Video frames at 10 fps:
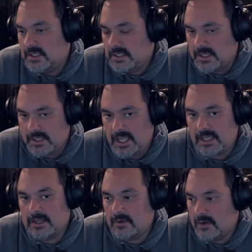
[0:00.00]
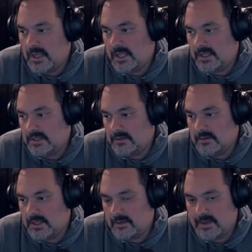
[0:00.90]
It can it
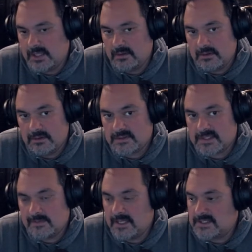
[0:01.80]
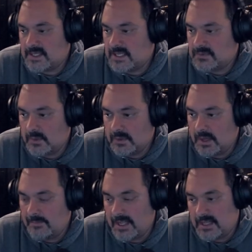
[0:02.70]
can I mean some of these things will
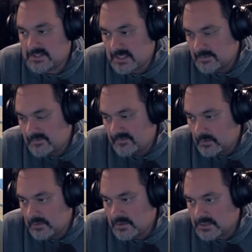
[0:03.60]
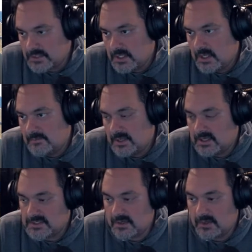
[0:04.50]
I mean and some of the Fords
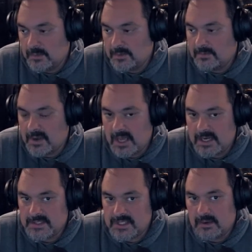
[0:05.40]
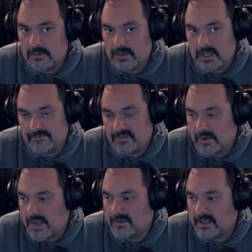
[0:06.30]
because they're aluminum bodies. It, if
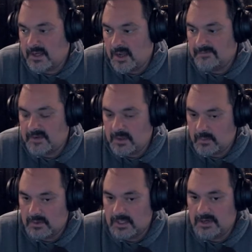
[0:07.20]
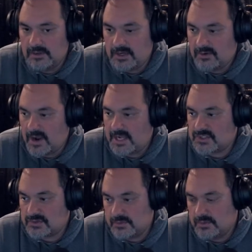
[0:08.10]
you're heavy enough, it will literally
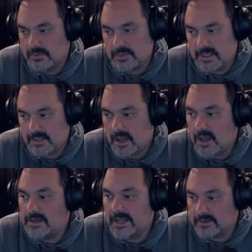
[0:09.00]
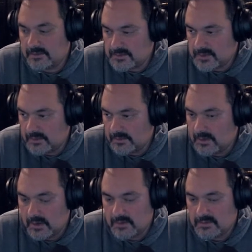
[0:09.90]
crash through the uh, deck of the trailer
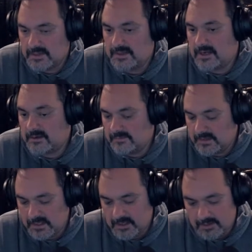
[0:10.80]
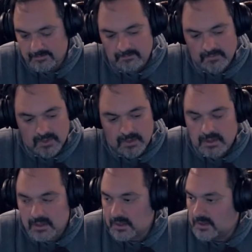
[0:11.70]
or the deck of the um,
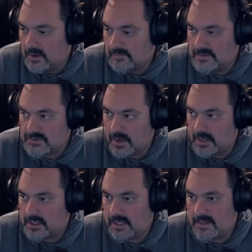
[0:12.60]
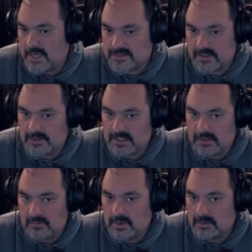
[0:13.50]
uh, of the truck. And that's something
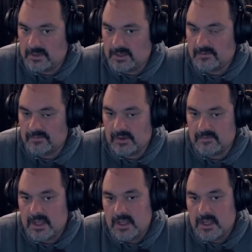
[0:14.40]
you want to be careful of.